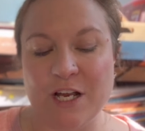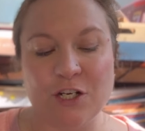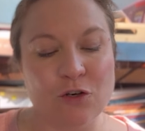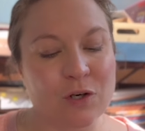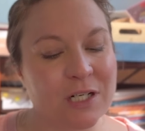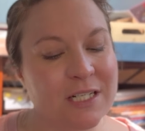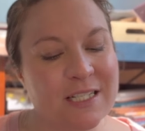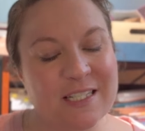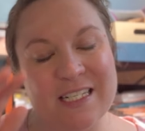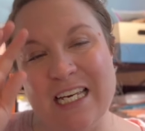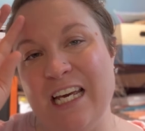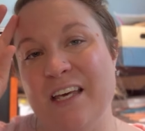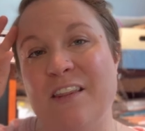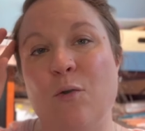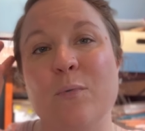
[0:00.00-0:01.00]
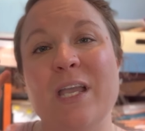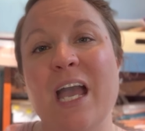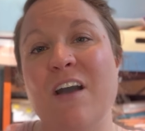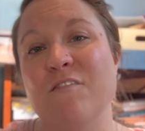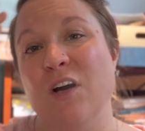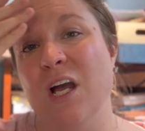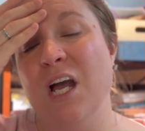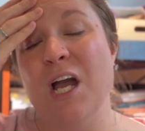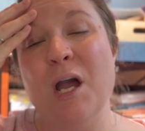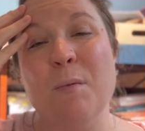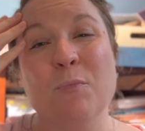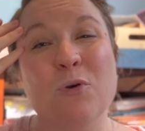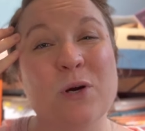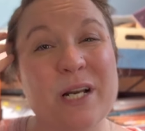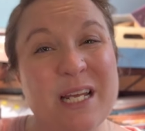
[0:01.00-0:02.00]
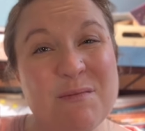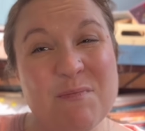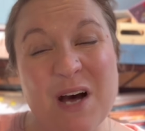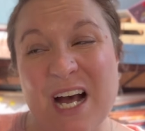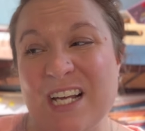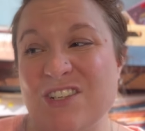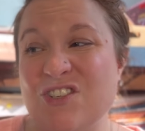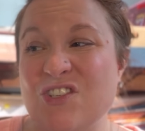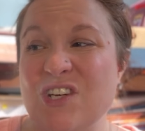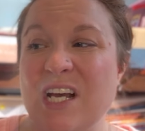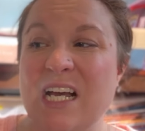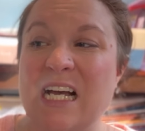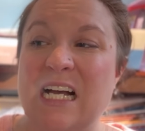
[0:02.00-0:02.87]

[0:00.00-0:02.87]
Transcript: And you're gonna see that we have pretty much